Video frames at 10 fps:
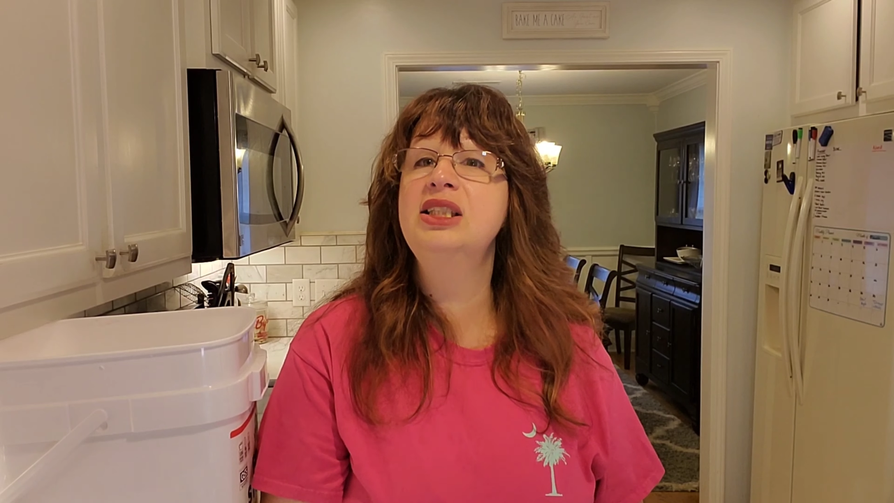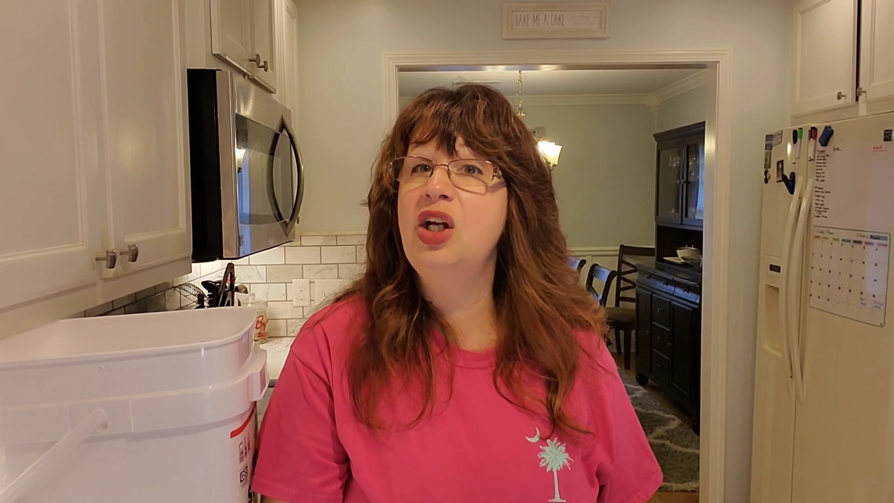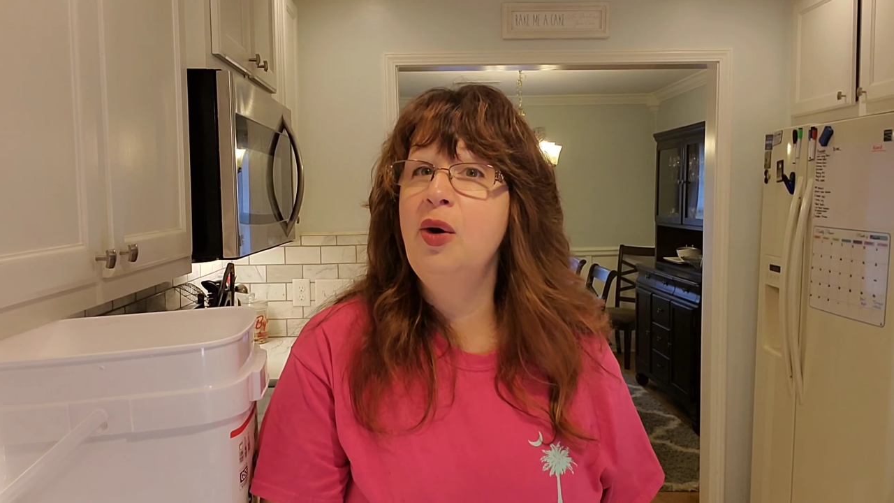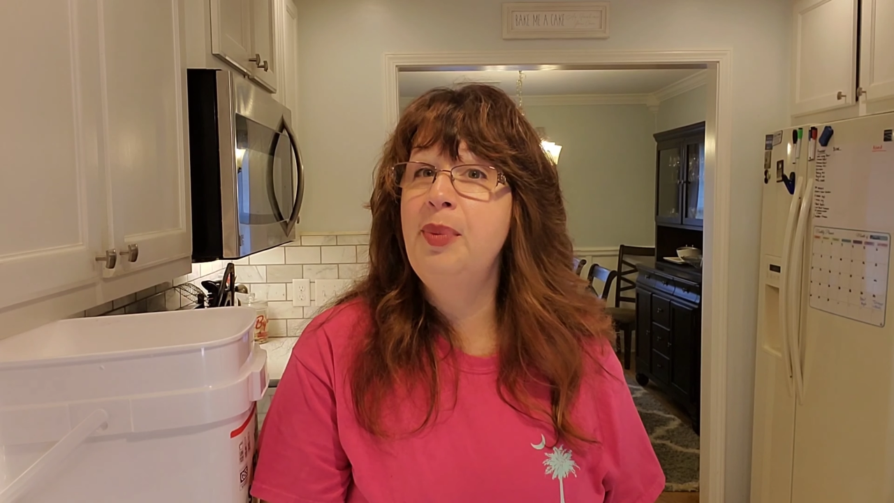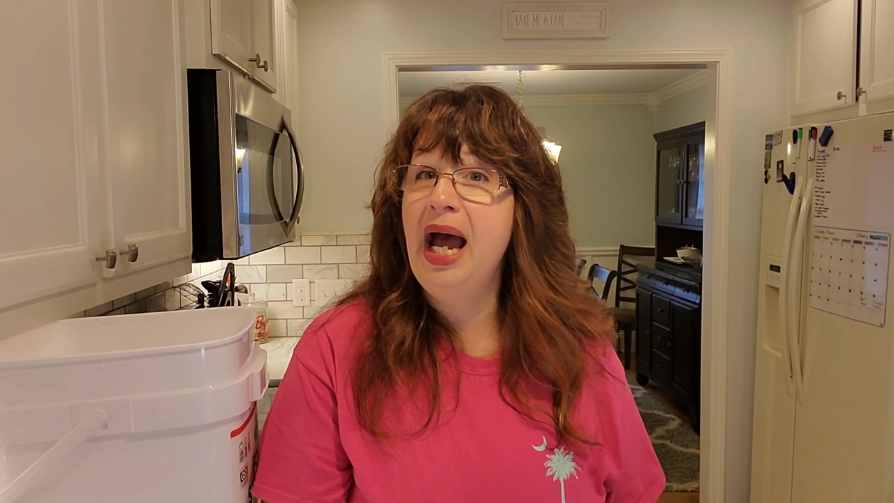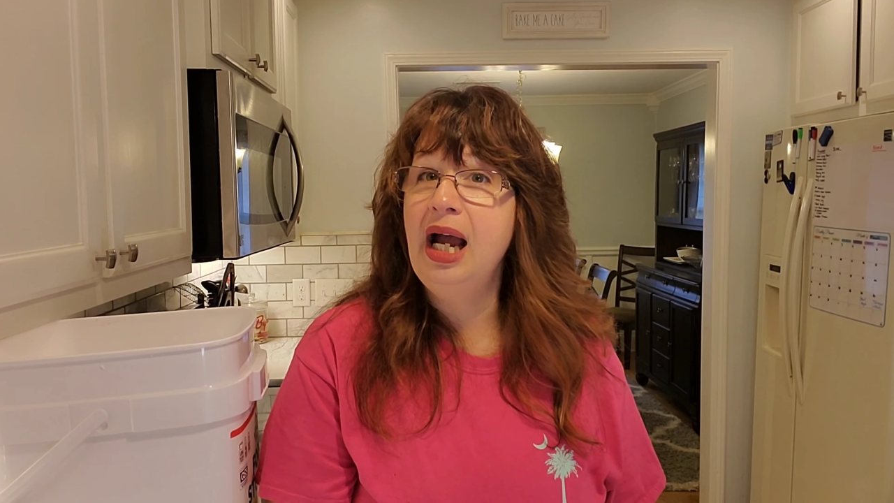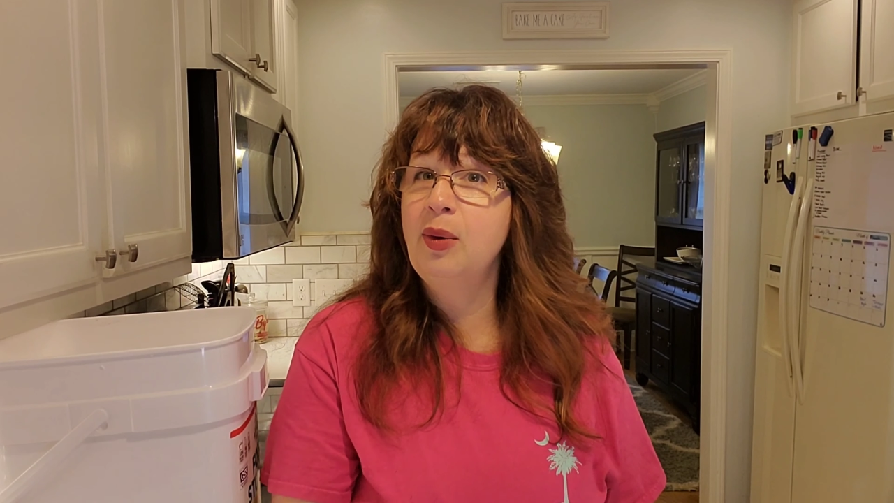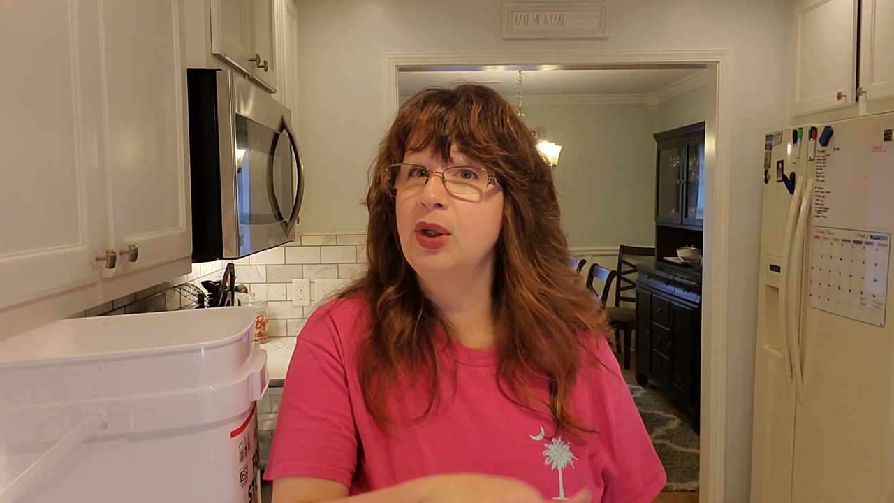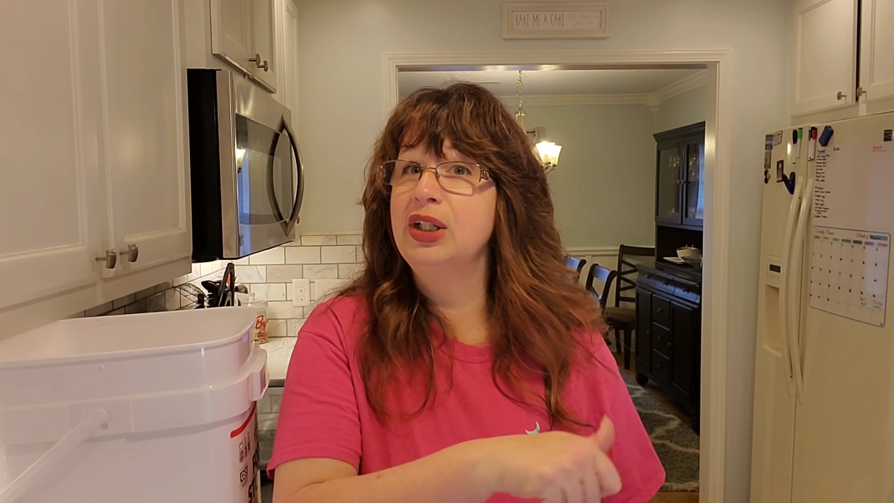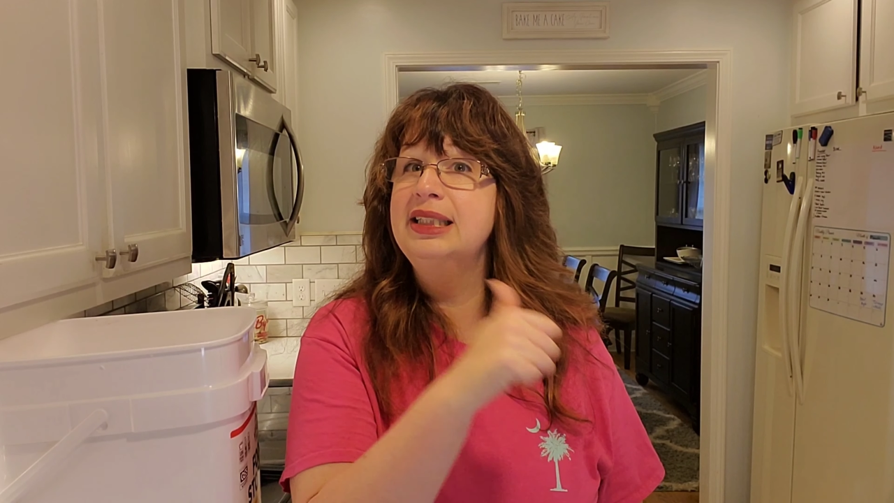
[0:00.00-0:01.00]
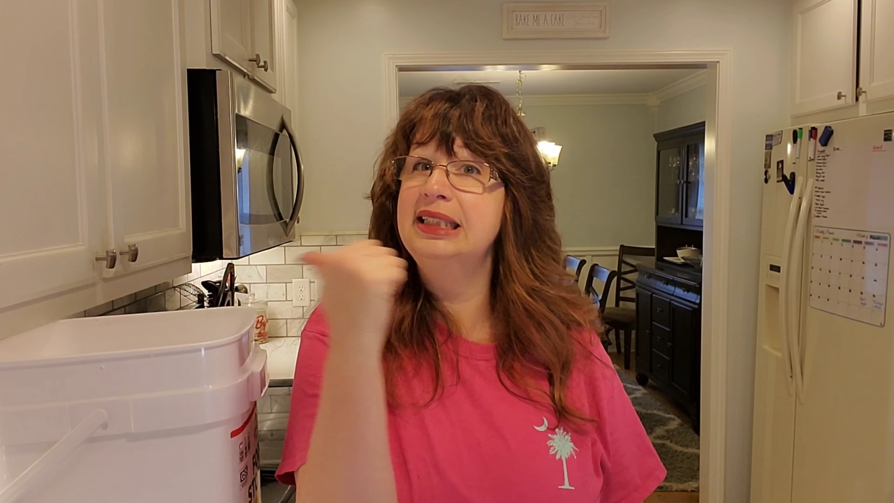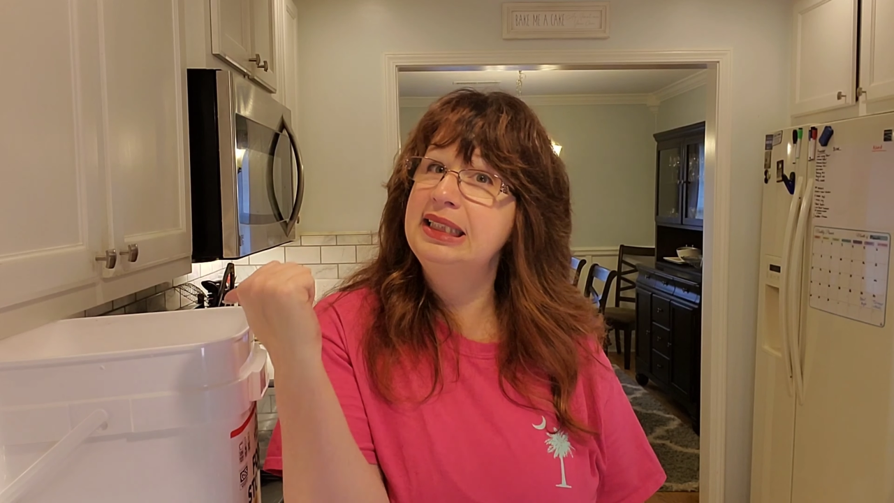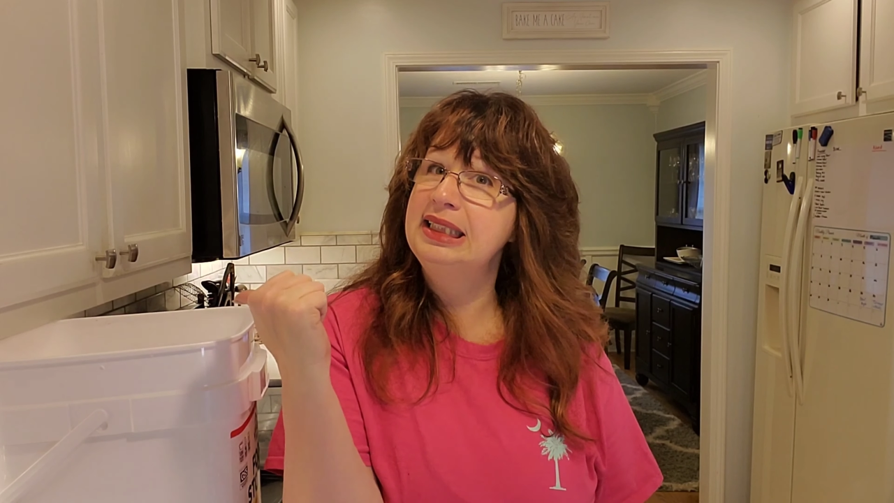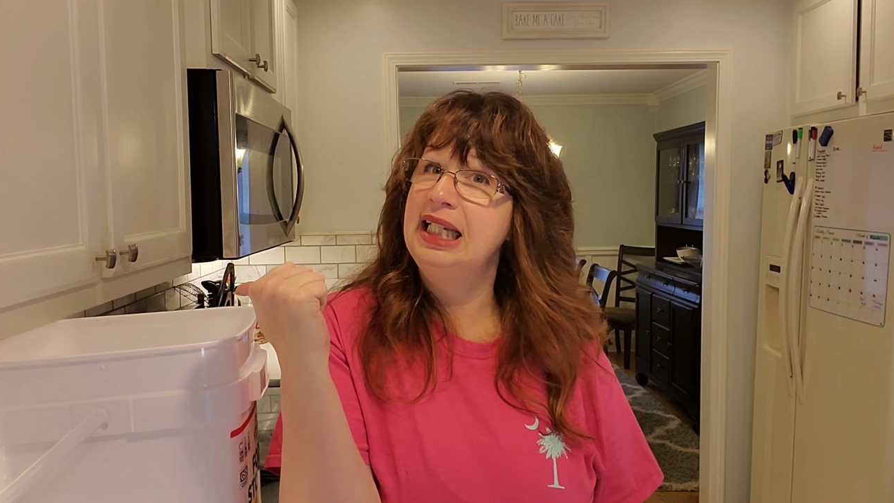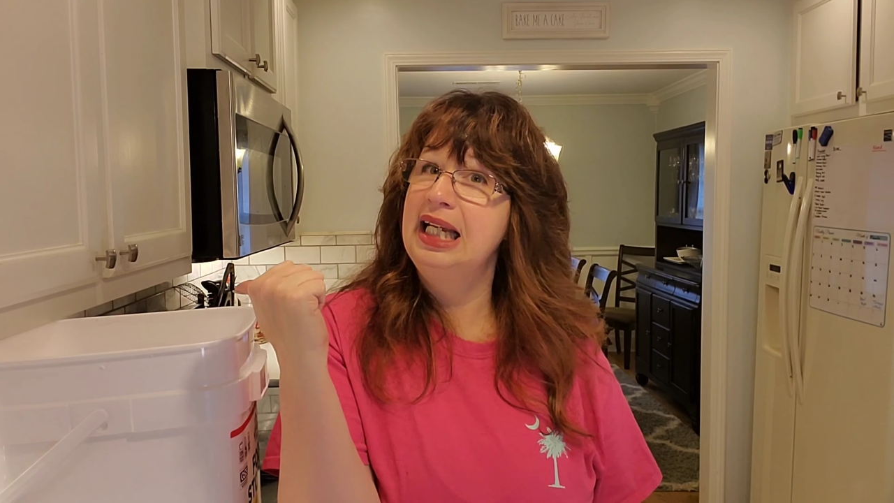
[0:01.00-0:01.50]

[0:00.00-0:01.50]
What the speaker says: go backwards